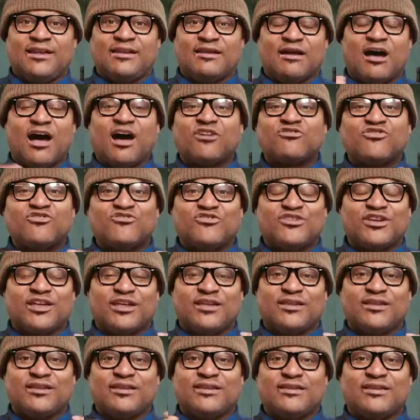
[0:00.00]
and
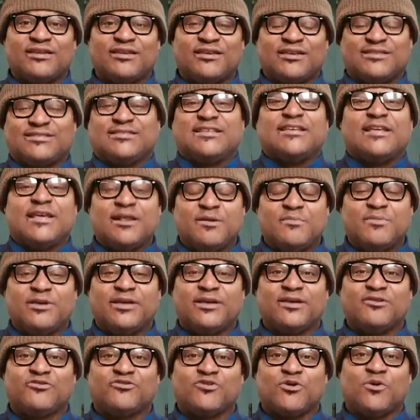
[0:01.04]
oxygen is the
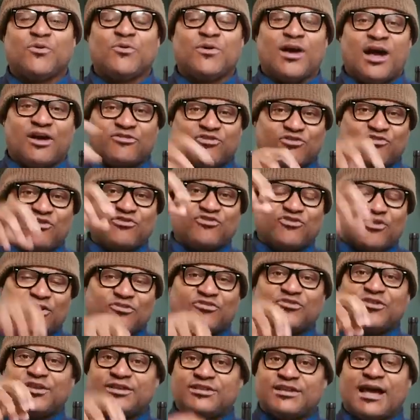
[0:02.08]
enemy. So oxygen
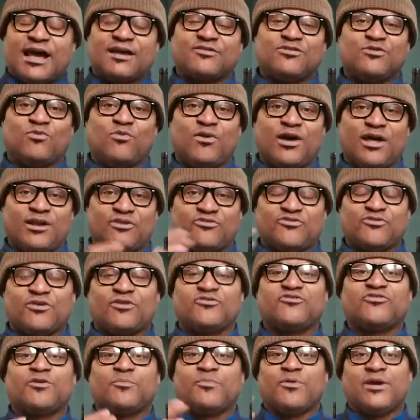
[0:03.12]
starts to attack the wine and
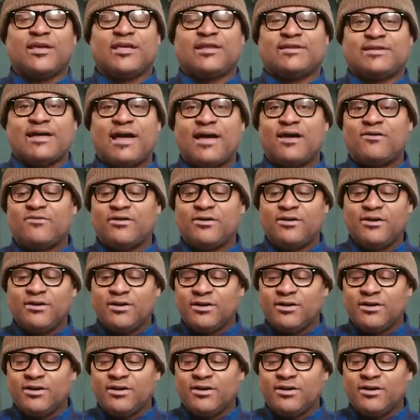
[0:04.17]
starts to break it down,